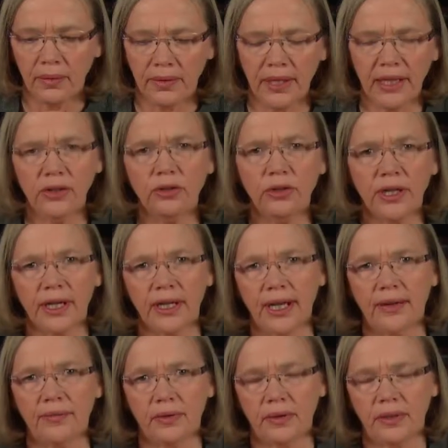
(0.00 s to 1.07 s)
Then you can
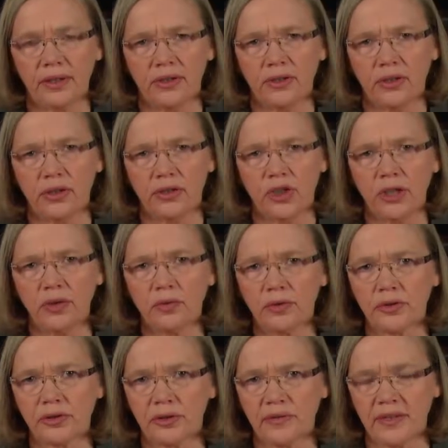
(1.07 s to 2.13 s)
have a, a
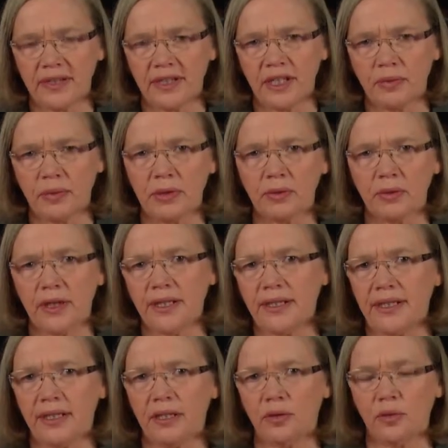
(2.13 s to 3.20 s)
general sort of assessment or
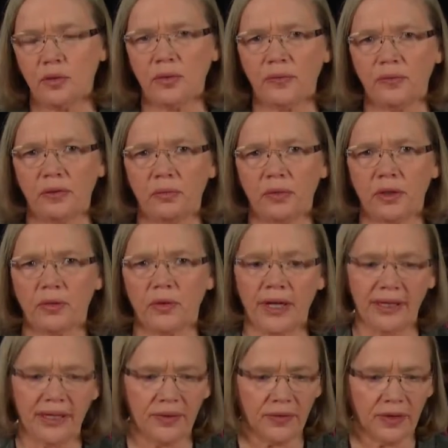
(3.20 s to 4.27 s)
idea, or from what
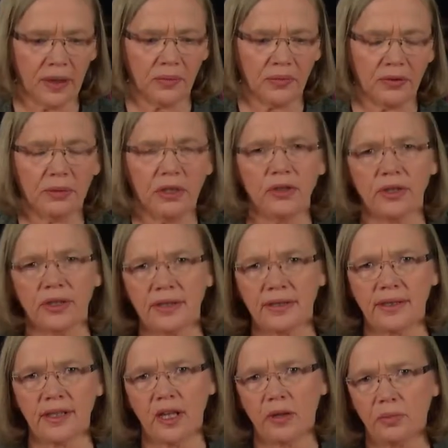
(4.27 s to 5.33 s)
grade they've come from, and you can
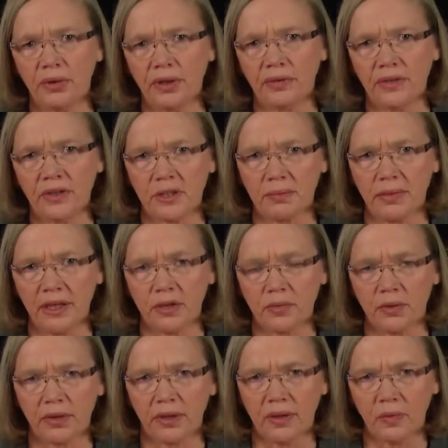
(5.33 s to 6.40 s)
see their previous maths
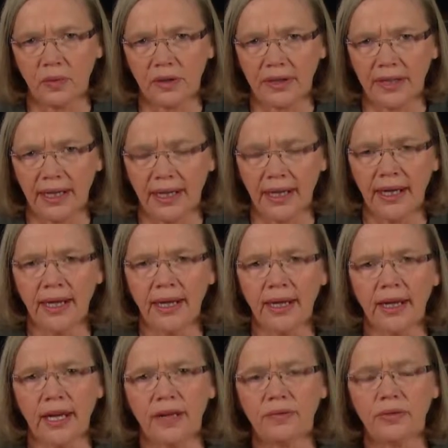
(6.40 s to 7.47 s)
book and what they
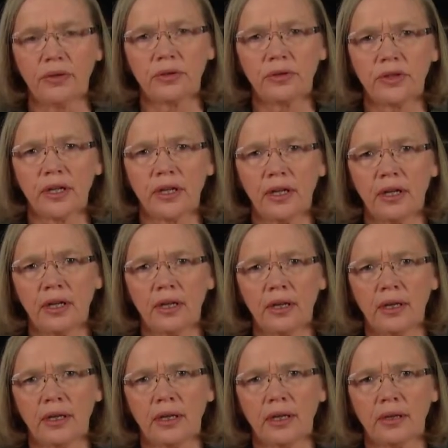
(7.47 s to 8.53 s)
have learnt.
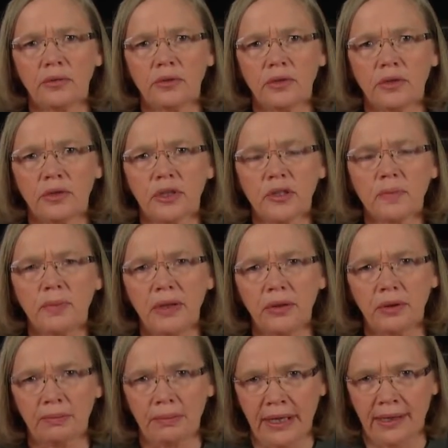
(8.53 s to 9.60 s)
Just
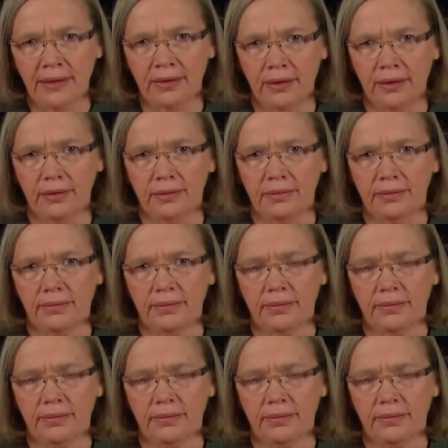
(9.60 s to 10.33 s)
bear in mind, though,